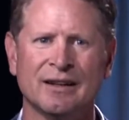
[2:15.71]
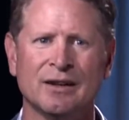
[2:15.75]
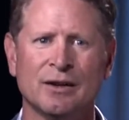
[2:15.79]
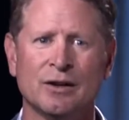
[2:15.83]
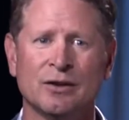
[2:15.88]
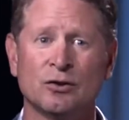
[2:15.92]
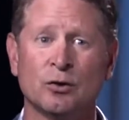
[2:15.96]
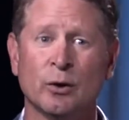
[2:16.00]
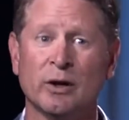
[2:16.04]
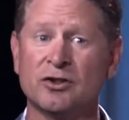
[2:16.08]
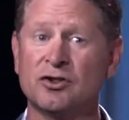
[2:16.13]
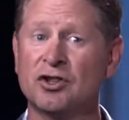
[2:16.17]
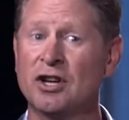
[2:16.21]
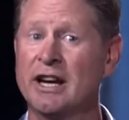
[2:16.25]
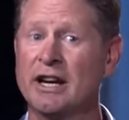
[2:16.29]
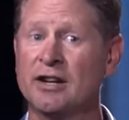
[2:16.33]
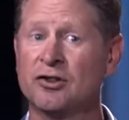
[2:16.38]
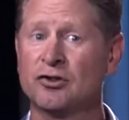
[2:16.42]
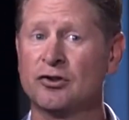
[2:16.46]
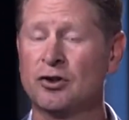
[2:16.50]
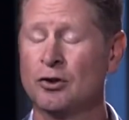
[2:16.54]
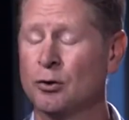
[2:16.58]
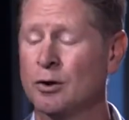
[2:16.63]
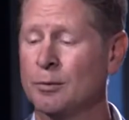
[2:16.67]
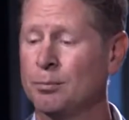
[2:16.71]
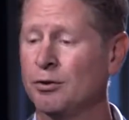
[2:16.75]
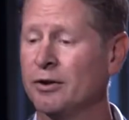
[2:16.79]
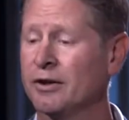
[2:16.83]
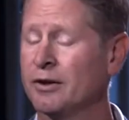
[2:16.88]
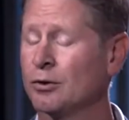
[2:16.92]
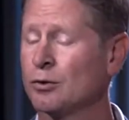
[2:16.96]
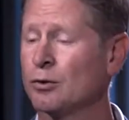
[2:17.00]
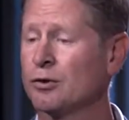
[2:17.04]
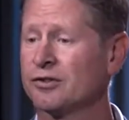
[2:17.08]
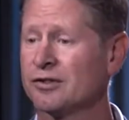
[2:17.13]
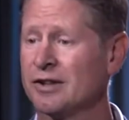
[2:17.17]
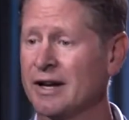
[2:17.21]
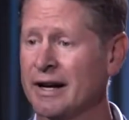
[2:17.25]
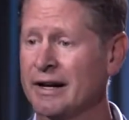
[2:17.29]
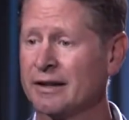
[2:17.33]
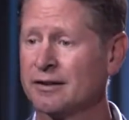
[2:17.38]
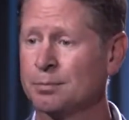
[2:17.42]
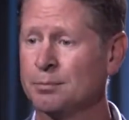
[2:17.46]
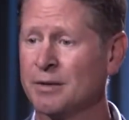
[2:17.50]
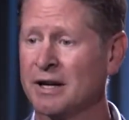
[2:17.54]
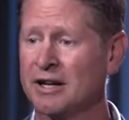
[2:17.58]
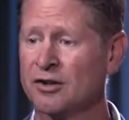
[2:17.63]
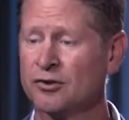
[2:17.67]
So I changed to a political
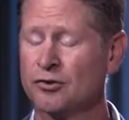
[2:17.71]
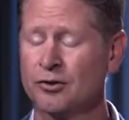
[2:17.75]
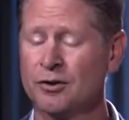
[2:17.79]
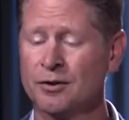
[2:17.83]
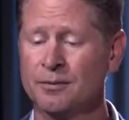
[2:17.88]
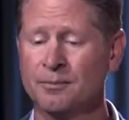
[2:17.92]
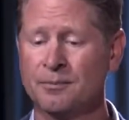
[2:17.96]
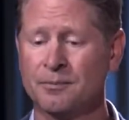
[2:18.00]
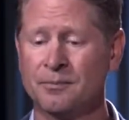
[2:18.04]
science major